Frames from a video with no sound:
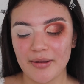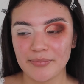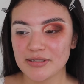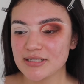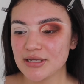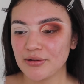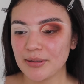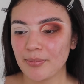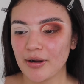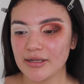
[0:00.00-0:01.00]
This is the
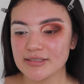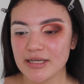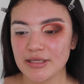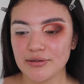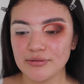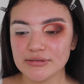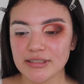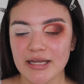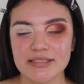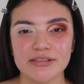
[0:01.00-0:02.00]
only product I use.
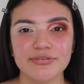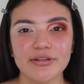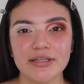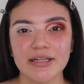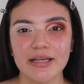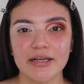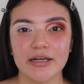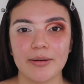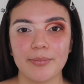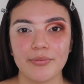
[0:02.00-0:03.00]
I did fill in like a
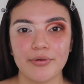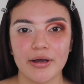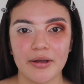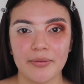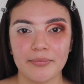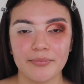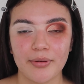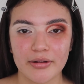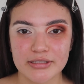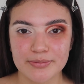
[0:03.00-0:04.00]
couple
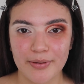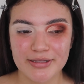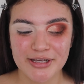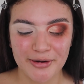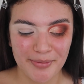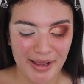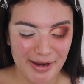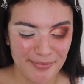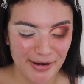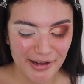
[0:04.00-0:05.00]
bald spots on my
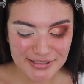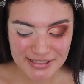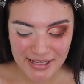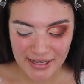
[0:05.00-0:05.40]
eyebrows